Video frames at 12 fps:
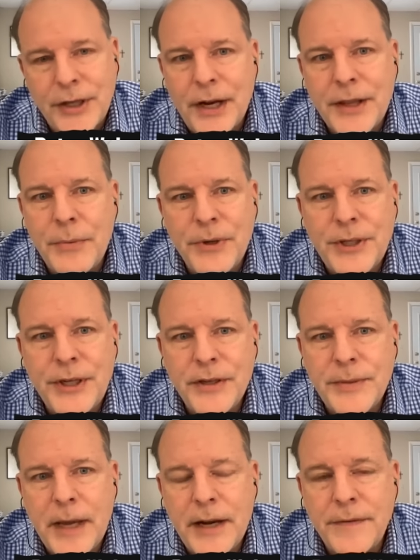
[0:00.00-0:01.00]
and I think we see
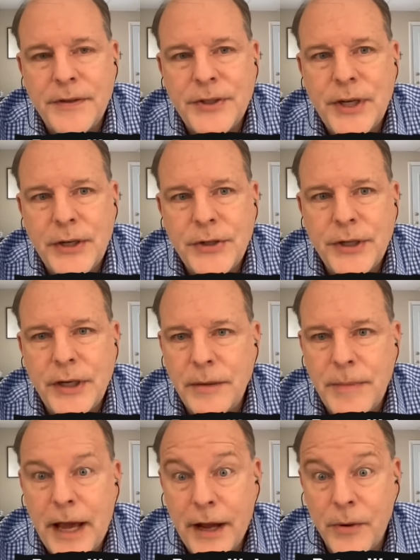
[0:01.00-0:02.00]
this manifestation in
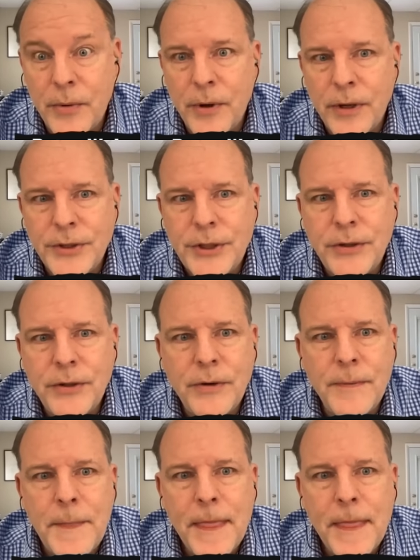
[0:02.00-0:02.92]
MAGA world too.